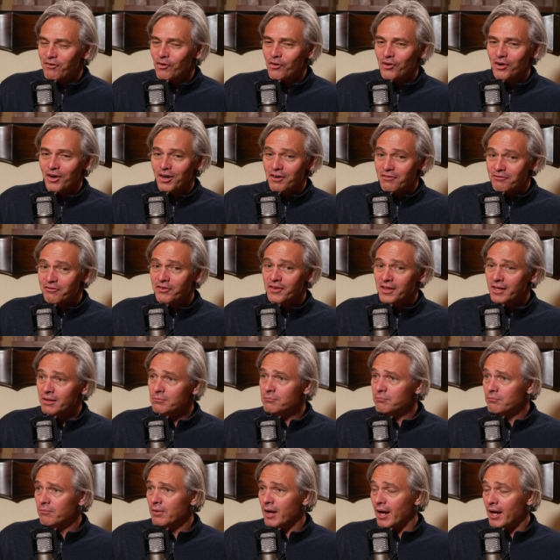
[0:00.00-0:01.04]
for for
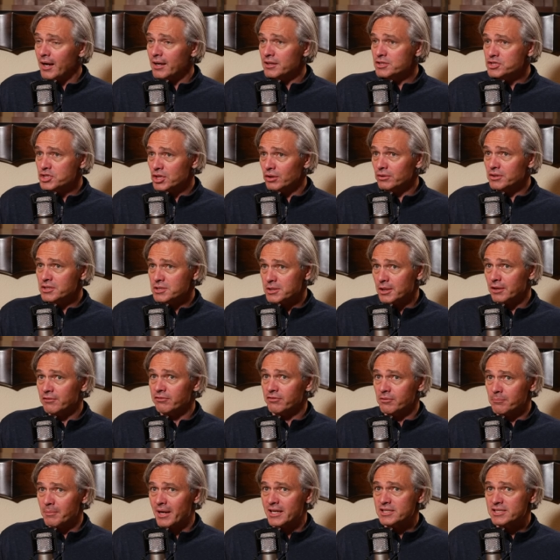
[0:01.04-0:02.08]
the uh, children's book,
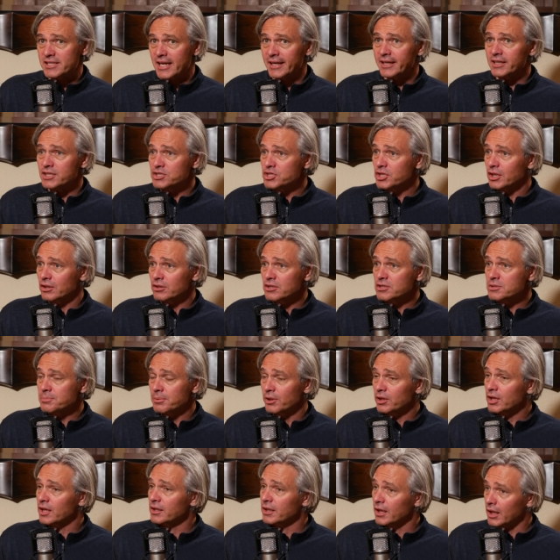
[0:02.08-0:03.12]
for my second children's
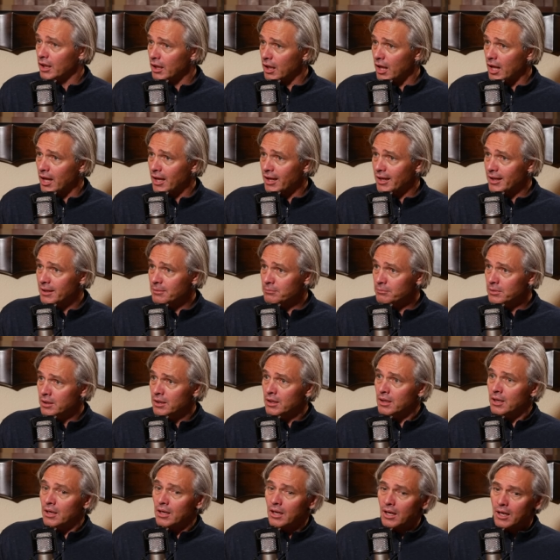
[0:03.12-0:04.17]
book on the climb.
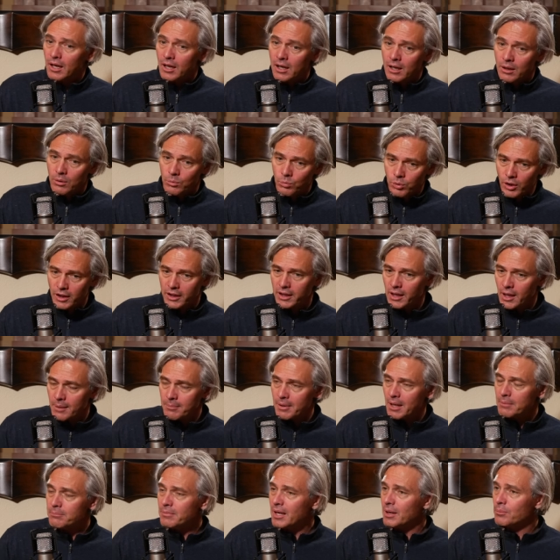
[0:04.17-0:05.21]
Right. Uh, working
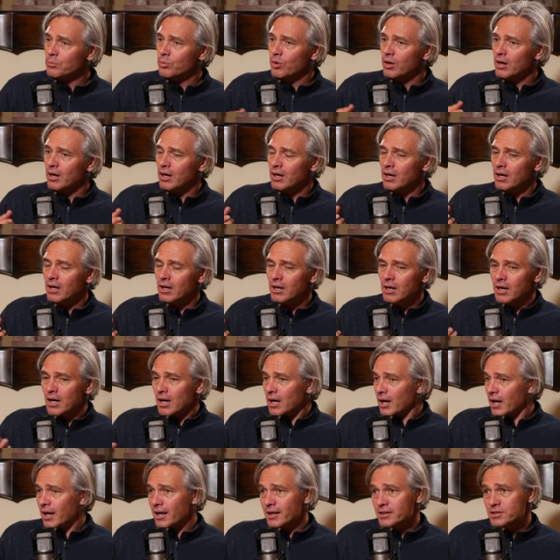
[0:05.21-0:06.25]
on my memoir,
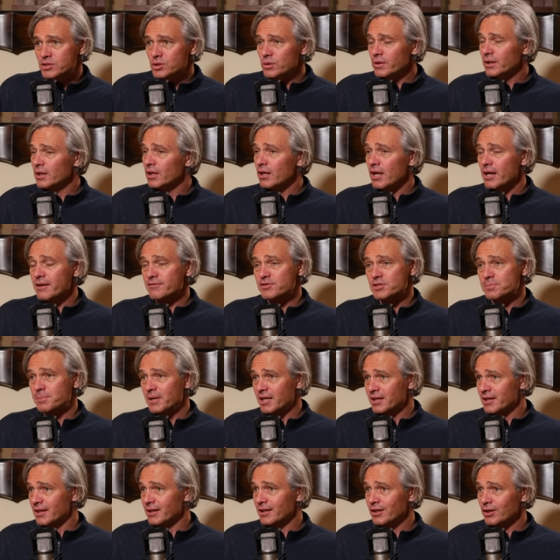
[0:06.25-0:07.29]
uh, doing a lot of
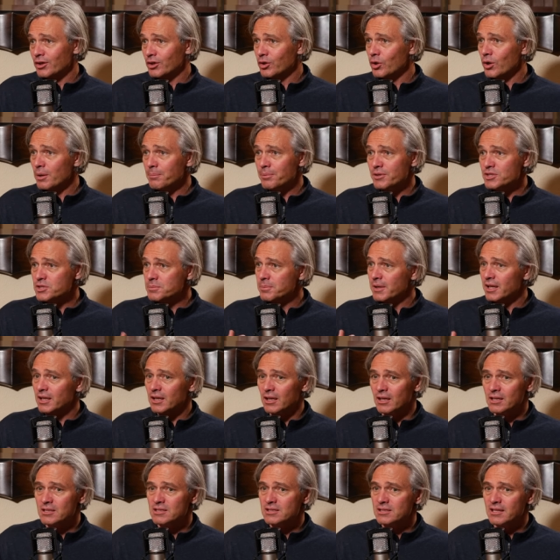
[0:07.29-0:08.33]
speaking, you know, yeah. corporate
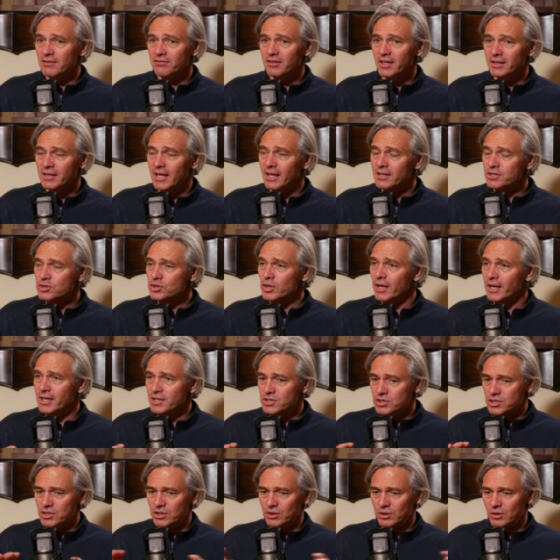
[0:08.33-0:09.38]
speaking and stuff like that, and
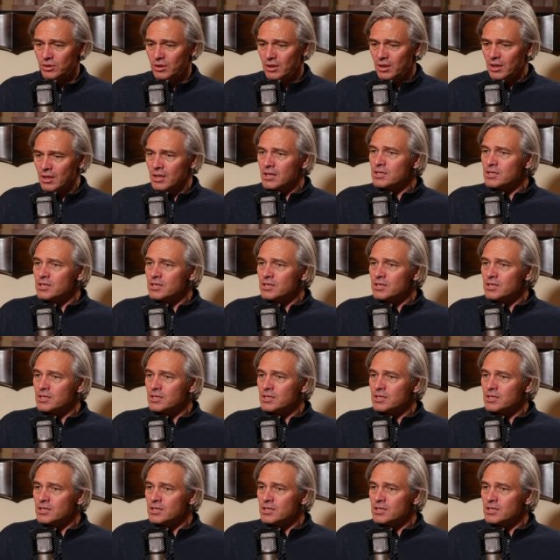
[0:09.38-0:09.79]
trying to